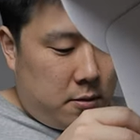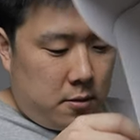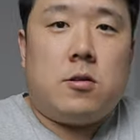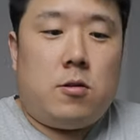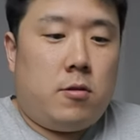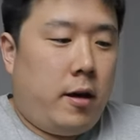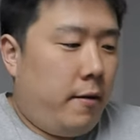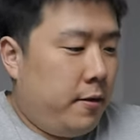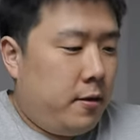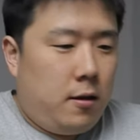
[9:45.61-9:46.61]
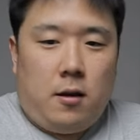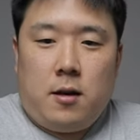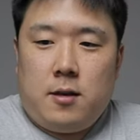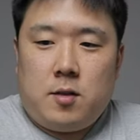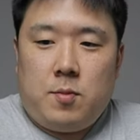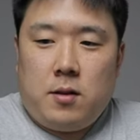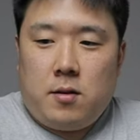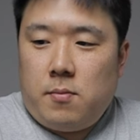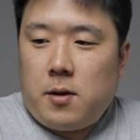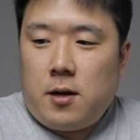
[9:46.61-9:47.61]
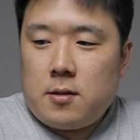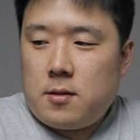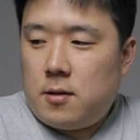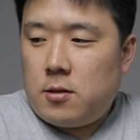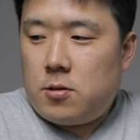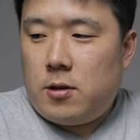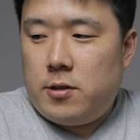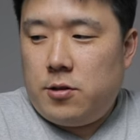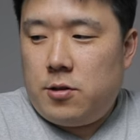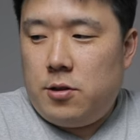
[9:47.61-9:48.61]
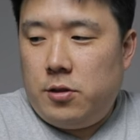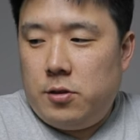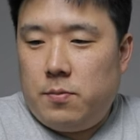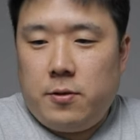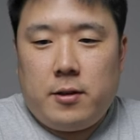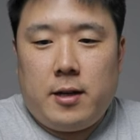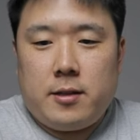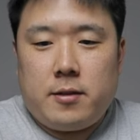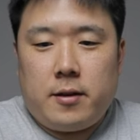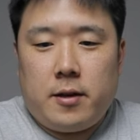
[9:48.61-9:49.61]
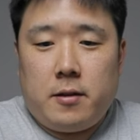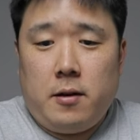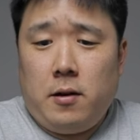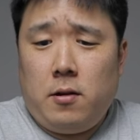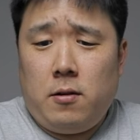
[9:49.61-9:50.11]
So everything has been unboxed, so I just need to put that together.